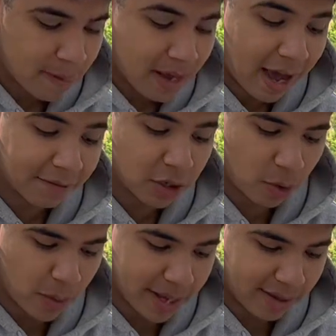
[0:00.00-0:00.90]
After a
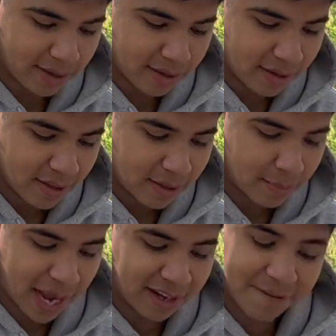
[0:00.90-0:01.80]
week, the
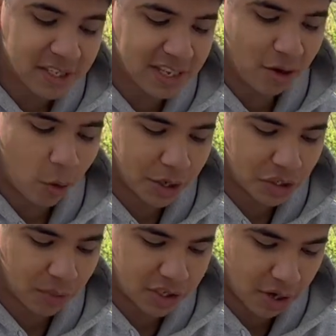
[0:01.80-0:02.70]
magnificent horse
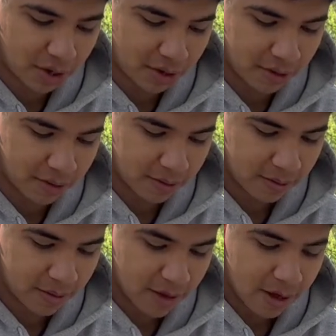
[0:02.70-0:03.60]
returned,
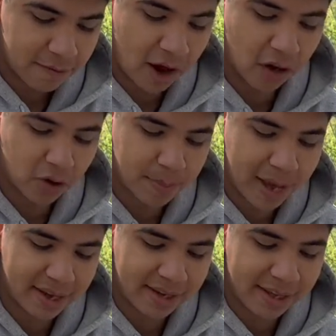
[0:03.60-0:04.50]
followed by
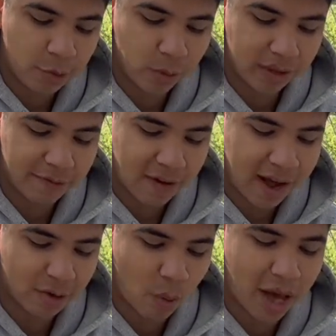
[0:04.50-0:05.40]
an equally
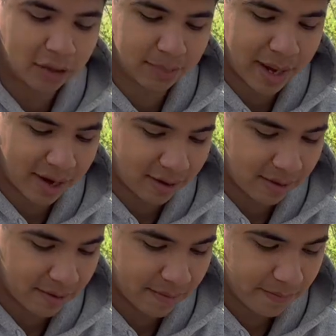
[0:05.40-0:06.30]
fine wild mare.
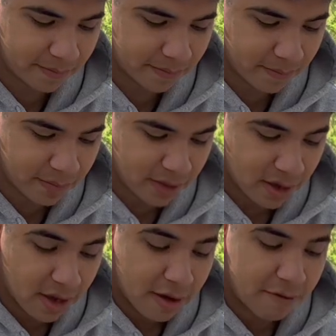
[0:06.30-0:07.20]

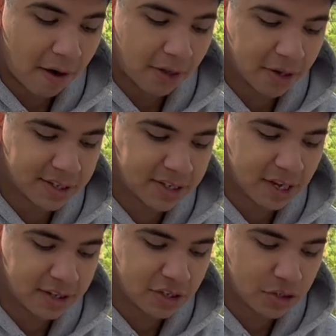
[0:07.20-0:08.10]
Father and
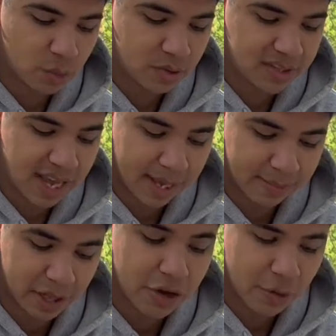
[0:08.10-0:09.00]
son soon tamed
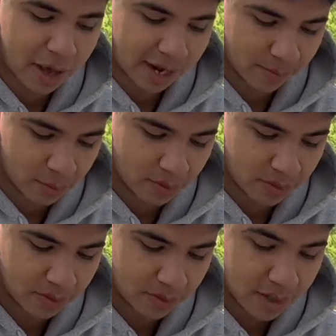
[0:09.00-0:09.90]
the new animal.
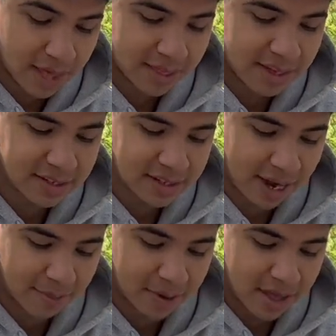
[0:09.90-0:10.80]
This
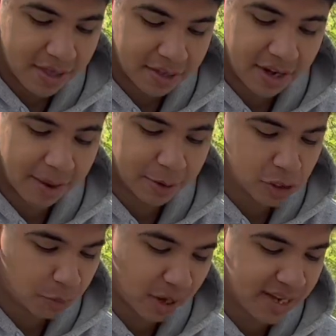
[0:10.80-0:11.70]
time, the neighbors
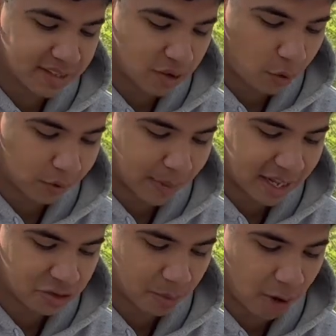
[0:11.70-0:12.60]
praised the old
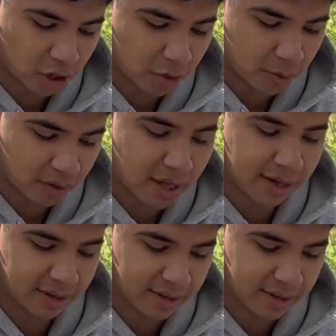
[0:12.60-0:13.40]
man's remarkable luck.